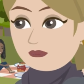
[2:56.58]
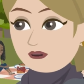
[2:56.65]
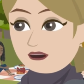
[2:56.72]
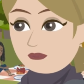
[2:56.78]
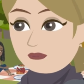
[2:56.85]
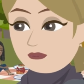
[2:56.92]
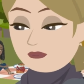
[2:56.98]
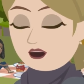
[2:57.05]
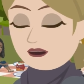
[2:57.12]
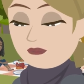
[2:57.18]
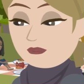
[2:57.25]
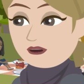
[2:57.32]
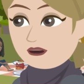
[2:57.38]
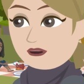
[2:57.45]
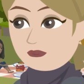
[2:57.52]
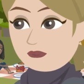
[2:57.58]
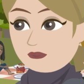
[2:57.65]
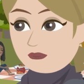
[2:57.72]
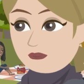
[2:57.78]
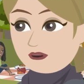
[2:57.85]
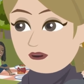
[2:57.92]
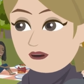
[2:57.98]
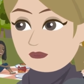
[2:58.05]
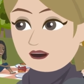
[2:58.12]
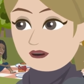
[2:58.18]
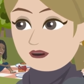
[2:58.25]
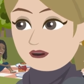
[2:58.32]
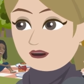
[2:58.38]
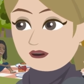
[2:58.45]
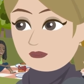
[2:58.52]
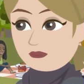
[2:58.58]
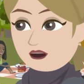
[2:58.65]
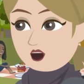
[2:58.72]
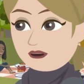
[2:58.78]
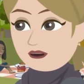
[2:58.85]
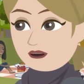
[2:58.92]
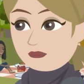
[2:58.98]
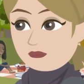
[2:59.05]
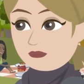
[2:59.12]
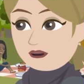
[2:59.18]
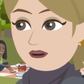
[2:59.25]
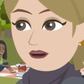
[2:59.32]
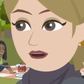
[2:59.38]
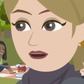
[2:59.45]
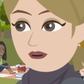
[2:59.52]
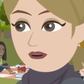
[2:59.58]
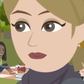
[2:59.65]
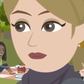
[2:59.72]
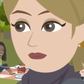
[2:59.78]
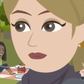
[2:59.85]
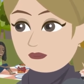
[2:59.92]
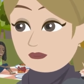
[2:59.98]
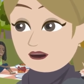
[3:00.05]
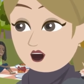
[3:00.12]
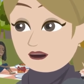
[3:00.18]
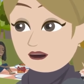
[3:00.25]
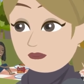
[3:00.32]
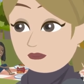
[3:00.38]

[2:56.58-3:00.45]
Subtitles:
So sometimes what's happening in your experience is